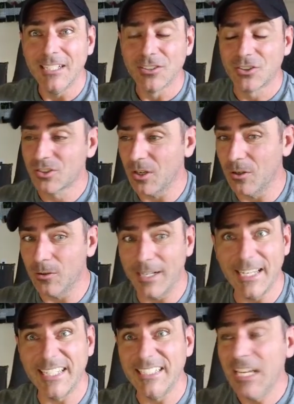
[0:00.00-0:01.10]
So
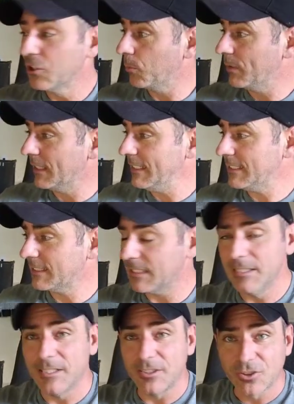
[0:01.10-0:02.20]
again, there'll be links
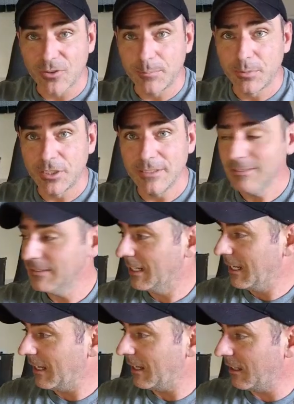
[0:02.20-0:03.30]
in the description
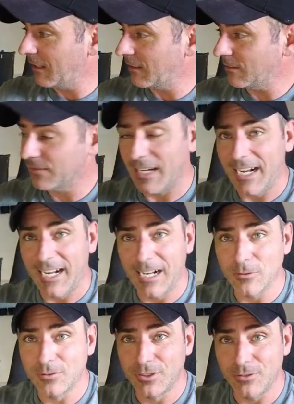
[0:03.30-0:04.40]
of
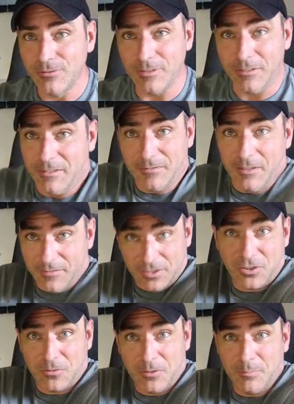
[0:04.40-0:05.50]
how to of, of the
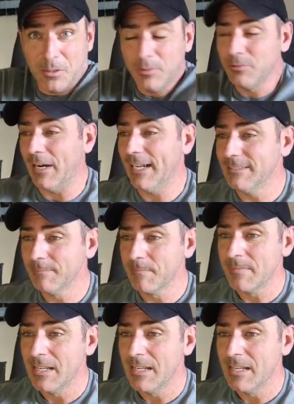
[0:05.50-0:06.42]
script that we ran,